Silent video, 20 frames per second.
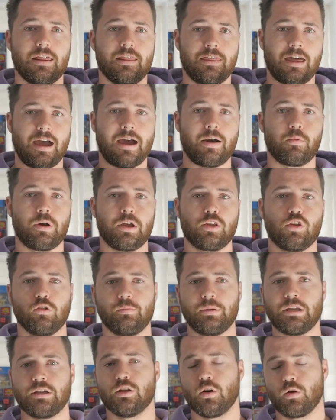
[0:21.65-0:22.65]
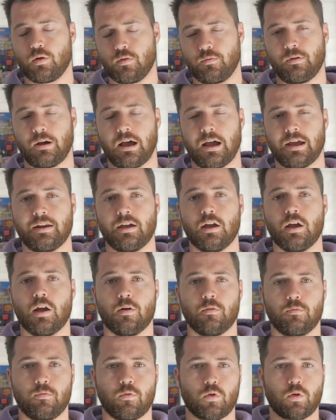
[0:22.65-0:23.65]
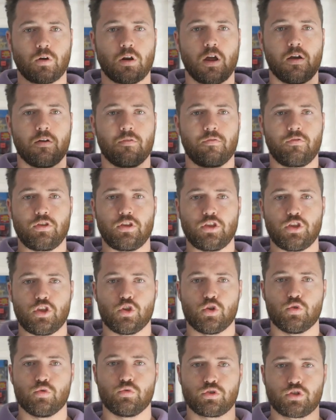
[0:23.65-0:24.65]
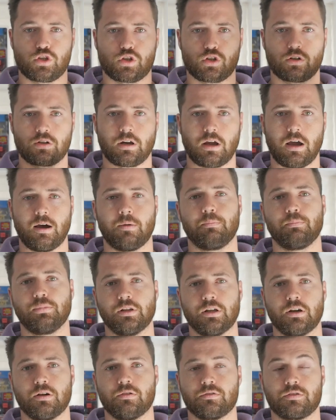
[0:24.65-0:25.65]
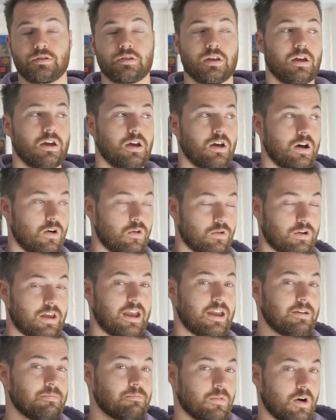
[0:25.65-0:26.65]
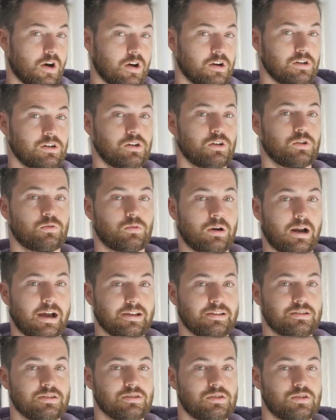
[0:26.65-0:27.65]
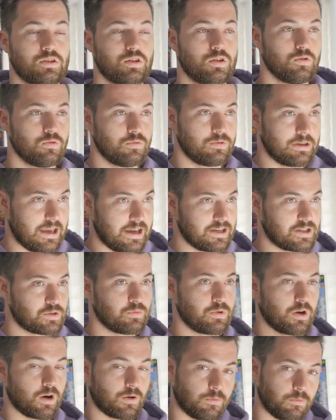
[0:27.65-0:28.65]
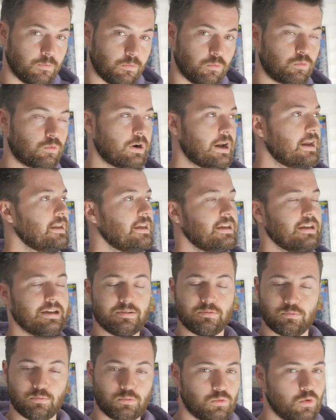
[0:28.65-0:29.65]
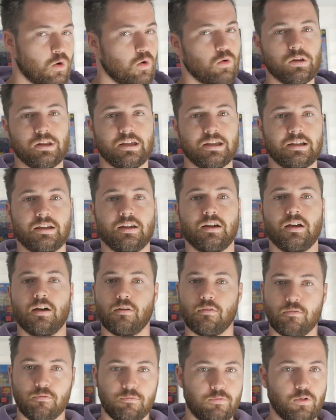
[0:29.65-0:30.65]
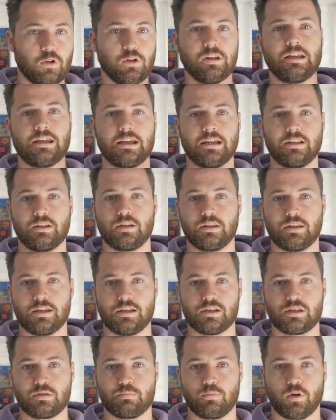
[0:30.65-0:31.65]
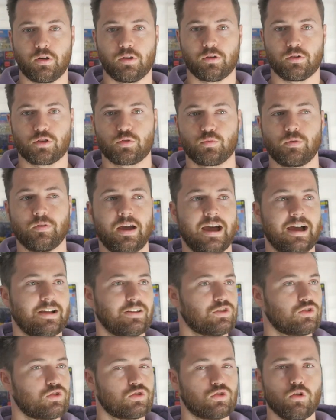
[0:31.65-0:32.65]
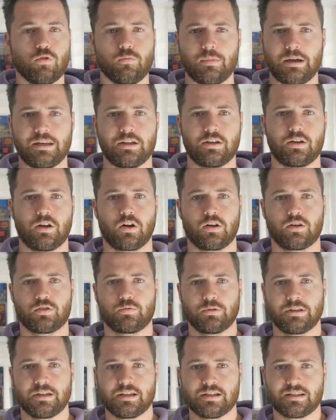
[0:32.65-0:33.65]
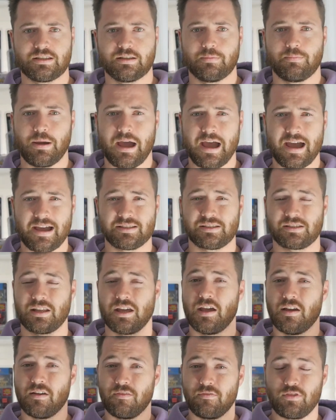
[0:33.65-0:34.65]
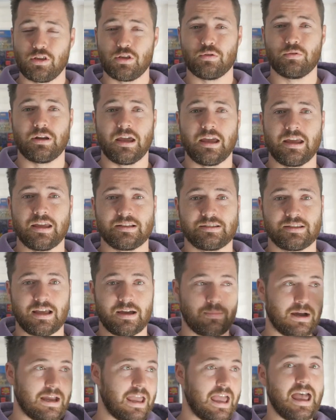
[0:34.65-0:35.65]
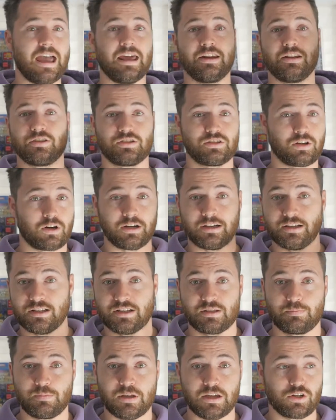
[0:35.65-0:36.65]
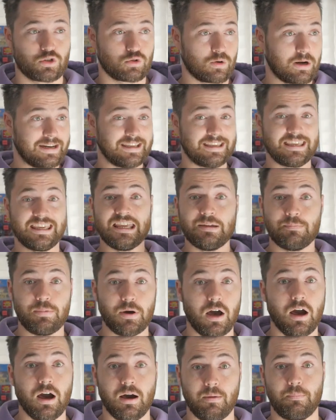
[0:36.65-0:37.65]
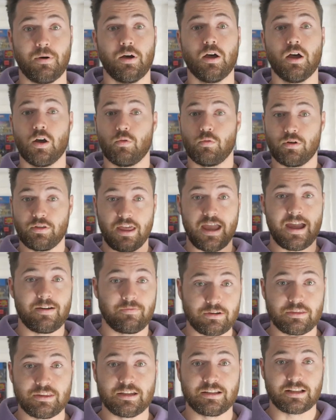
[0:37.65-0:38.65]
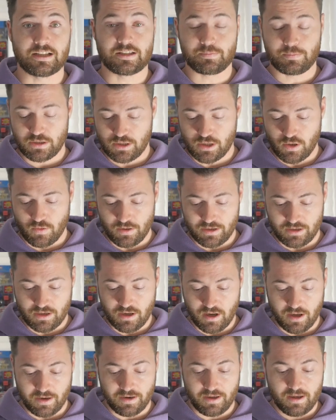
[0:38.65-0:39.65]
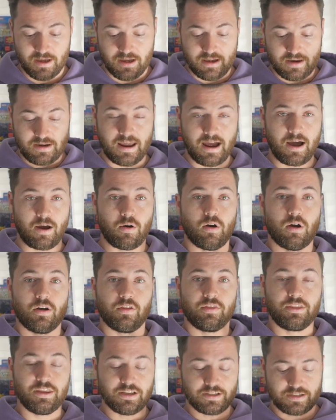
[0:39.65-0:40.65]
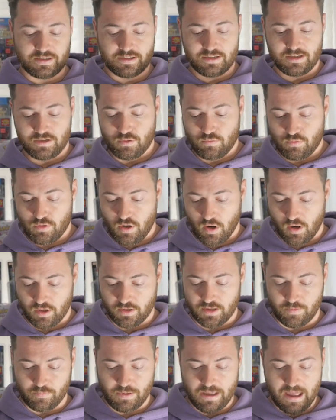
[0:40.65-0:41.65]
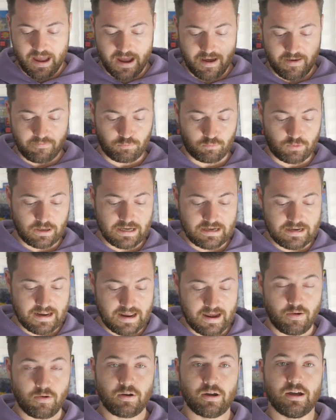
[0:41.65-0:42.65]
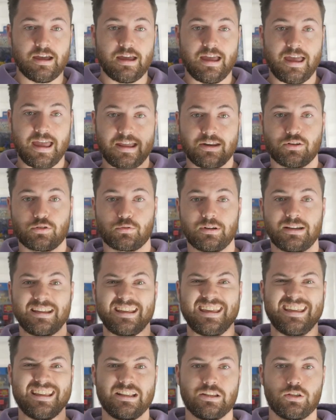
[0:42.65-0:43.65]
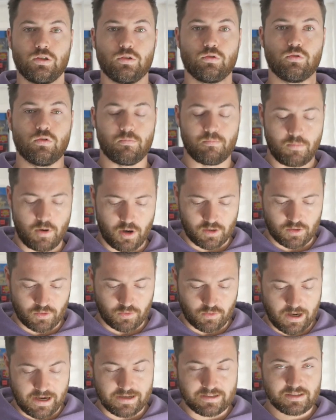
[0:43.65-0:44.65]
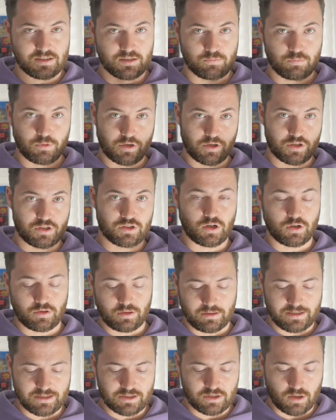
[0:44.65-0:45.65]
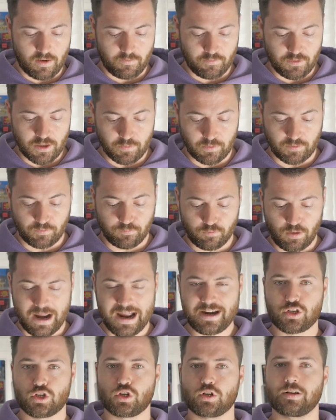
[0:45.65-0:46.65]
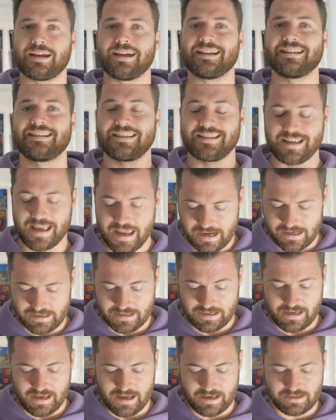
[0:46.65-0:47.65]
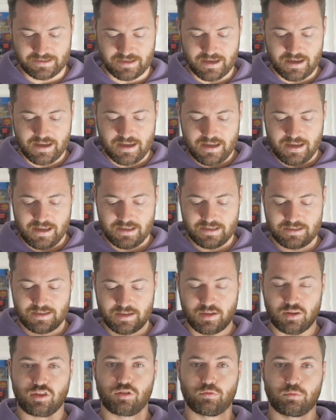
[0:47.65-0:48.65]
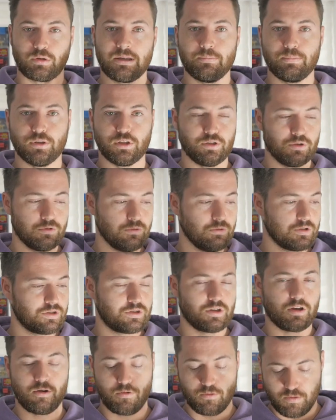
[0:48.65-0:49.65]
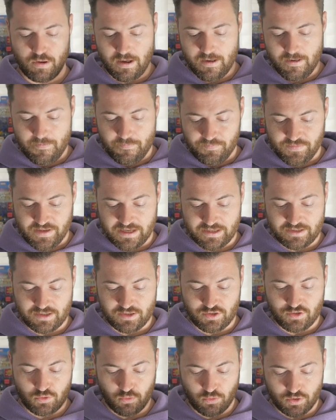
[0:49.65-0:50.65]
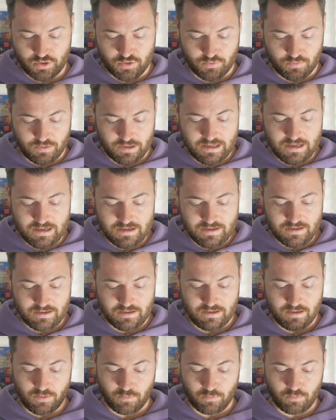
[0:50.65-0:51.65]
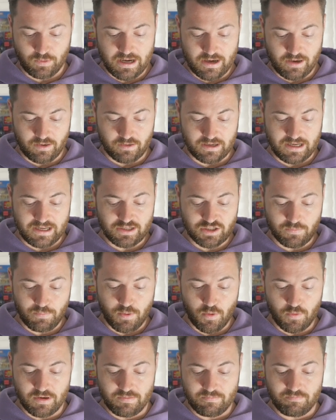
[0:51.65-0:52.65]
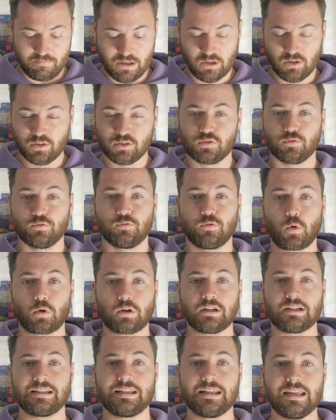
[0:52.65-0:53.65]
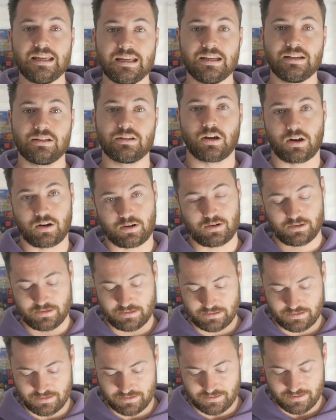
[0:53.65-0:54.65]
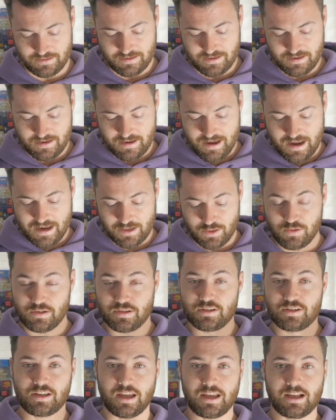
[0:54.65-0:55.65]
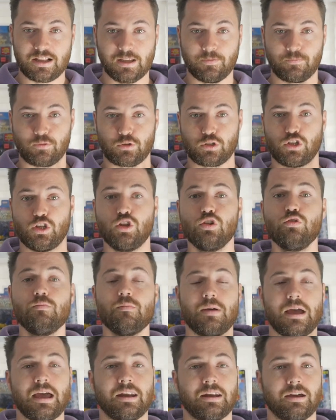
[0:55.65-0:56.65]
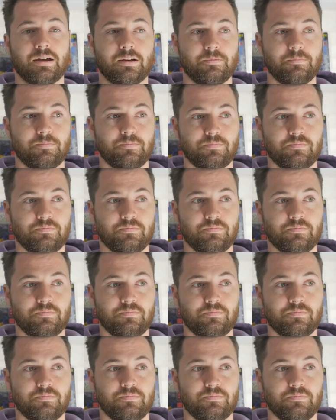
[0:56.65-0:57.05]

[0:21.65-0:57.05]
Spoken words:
That way you'll be notified for future uploads. Okay, Modern Horizons 2. Yes, we are ready and rolling fully into these spoilers. We've had so many cards released in the past few days that my head is starting to spin trying to keep up with everything that's been going on. Now, this is a new card that we have right now entering into Modern Horizons. We're going to start the list off here with Fractured Sanity. Yes, it's 3 blue, so it's a sorcery, a rare. Each opponent mills 14 cards, and you can cycle it for 2 mana.